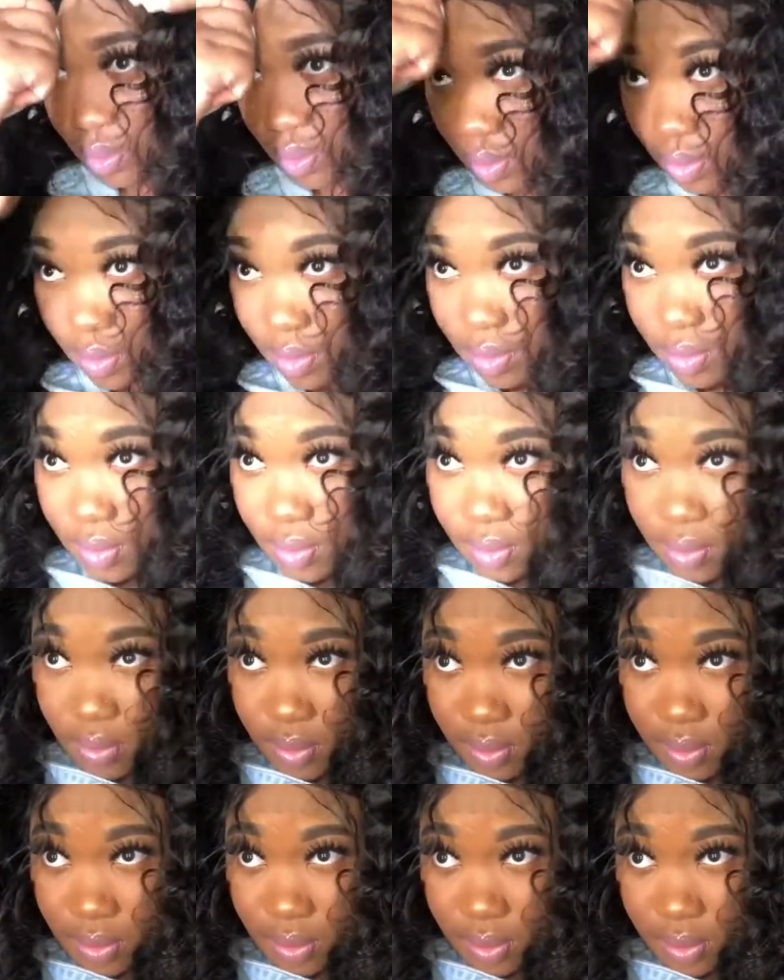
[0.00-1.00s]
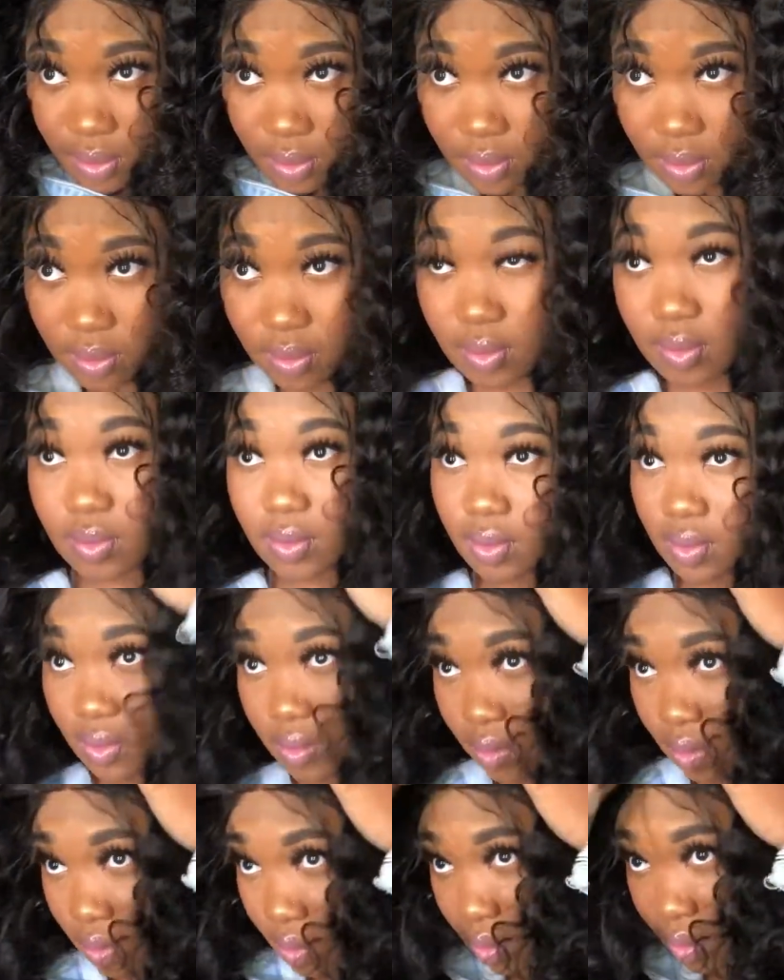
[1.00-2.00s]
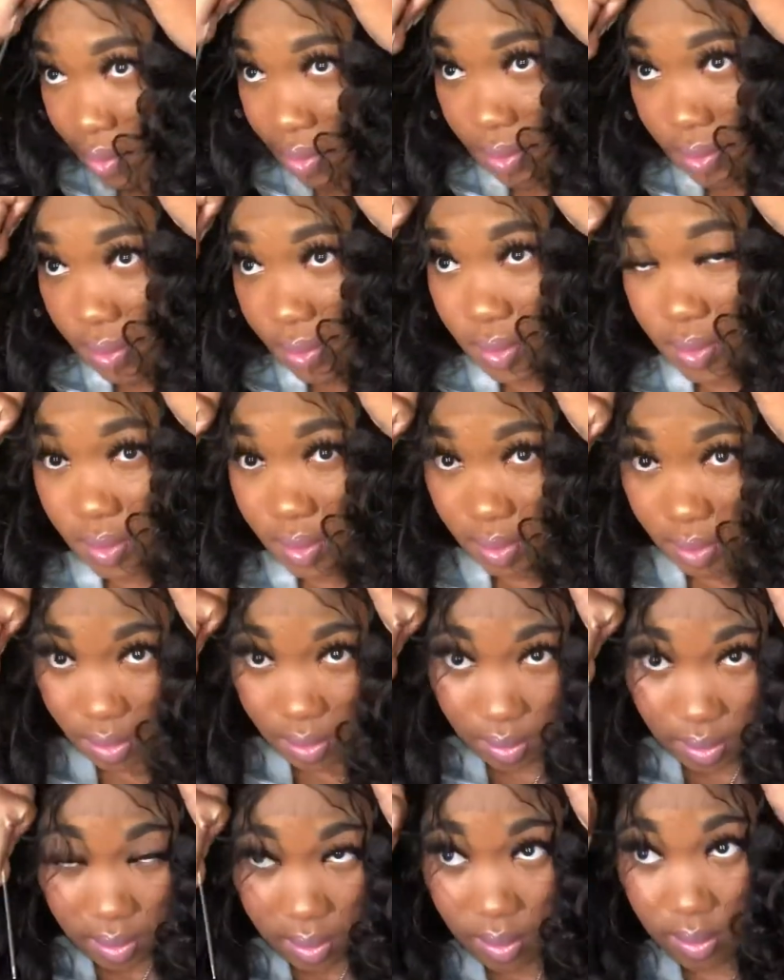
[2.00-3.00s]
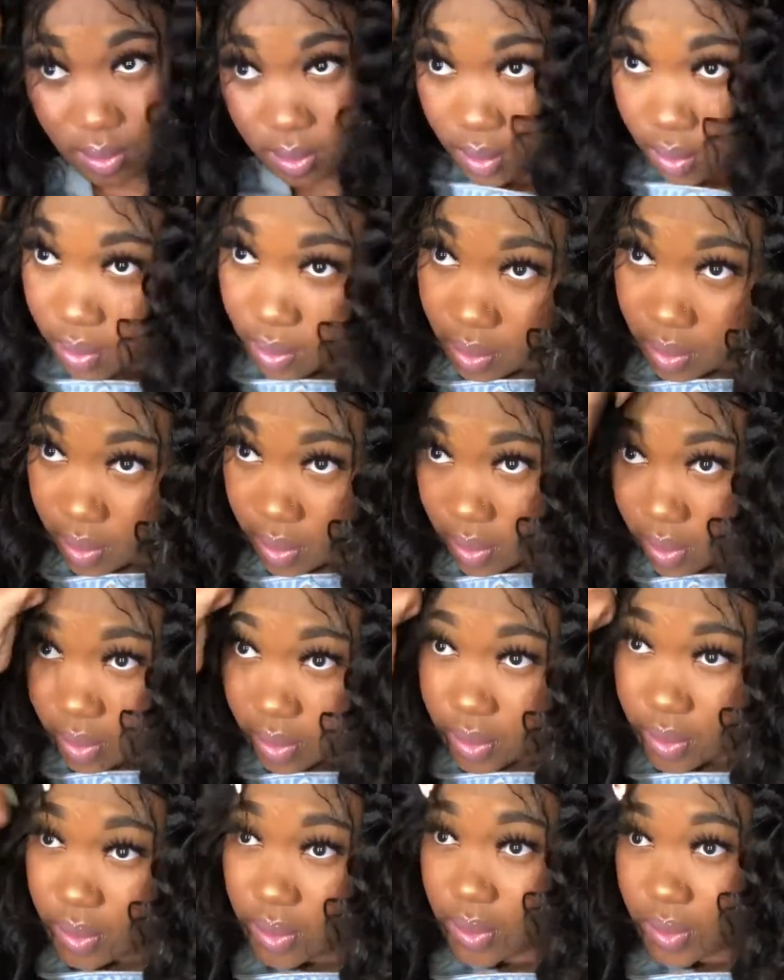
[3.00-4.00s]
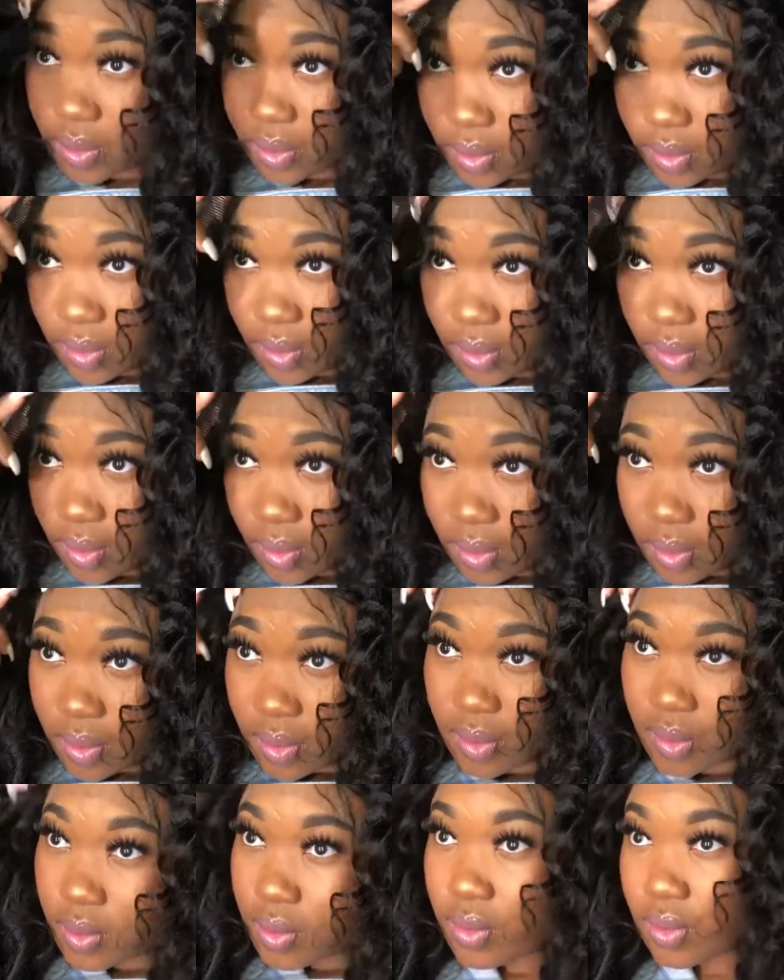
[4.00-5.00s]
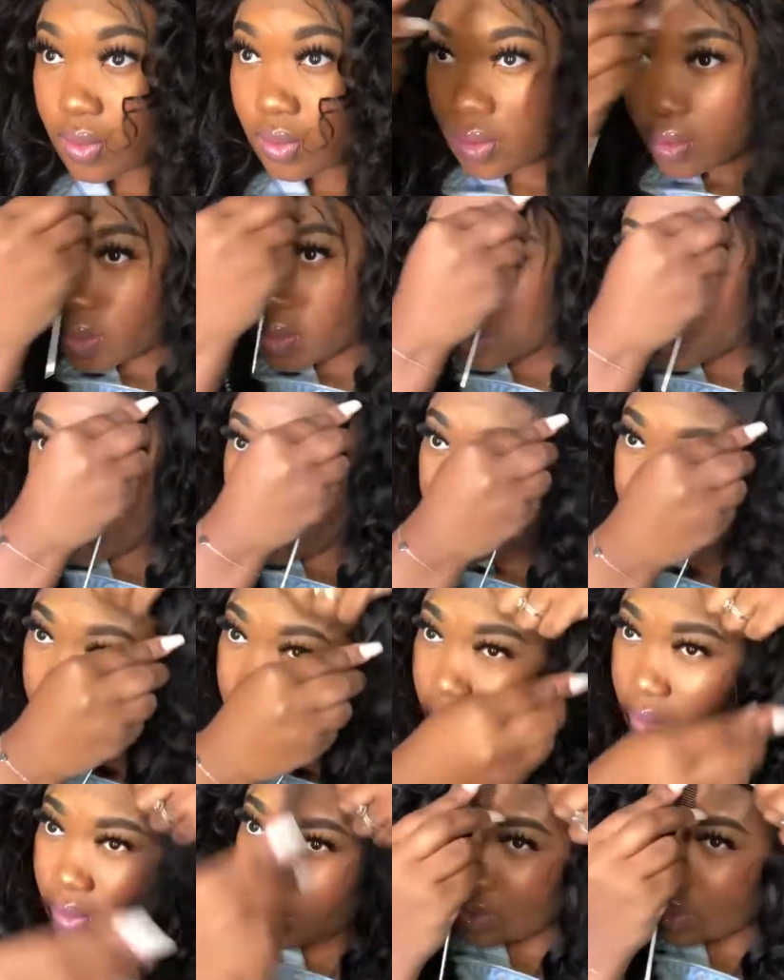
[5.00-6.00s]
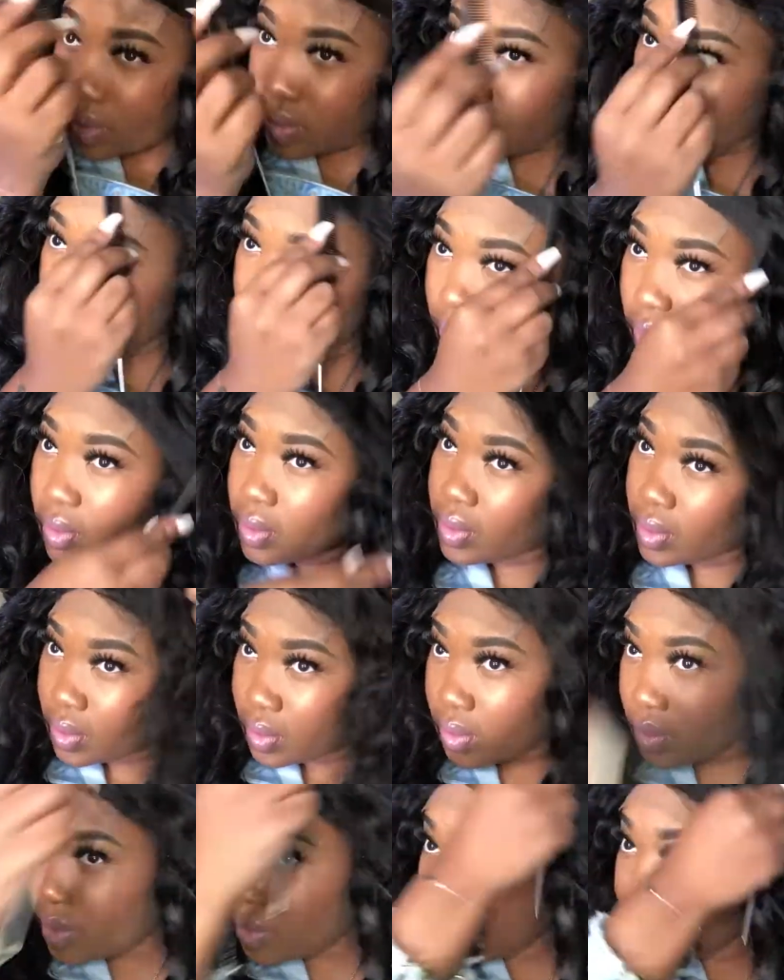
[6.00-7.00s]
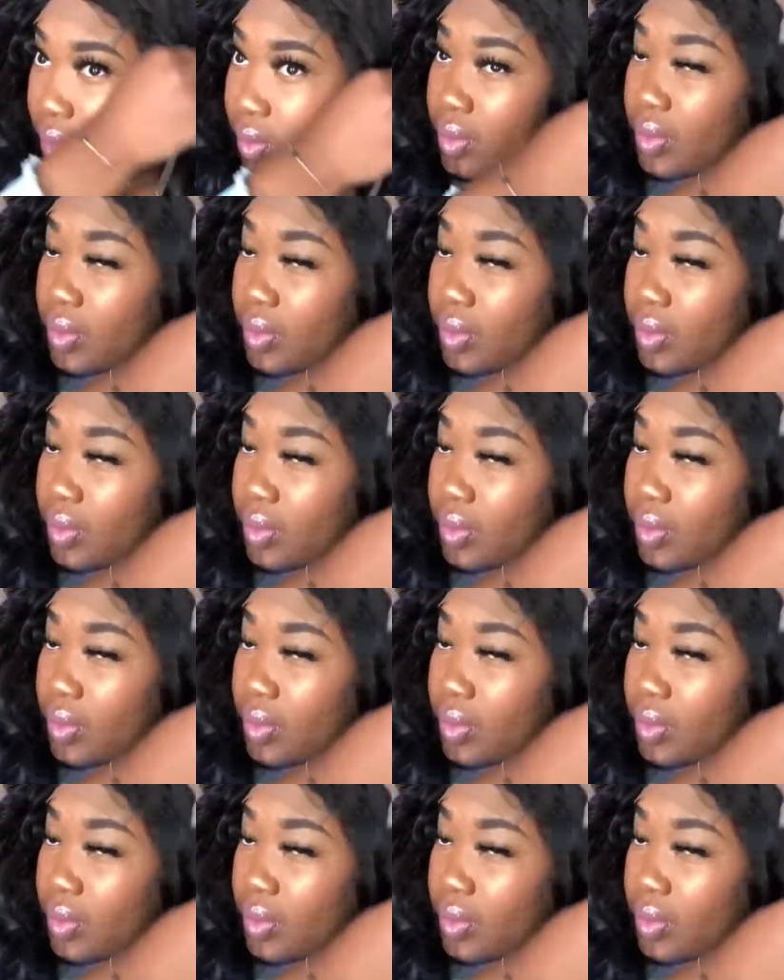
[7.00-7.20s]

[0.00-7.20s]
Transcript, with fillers: a seamless lace closure? what is it exactly that I'm doing. I'm going to zoom in, I'm going to show it to you.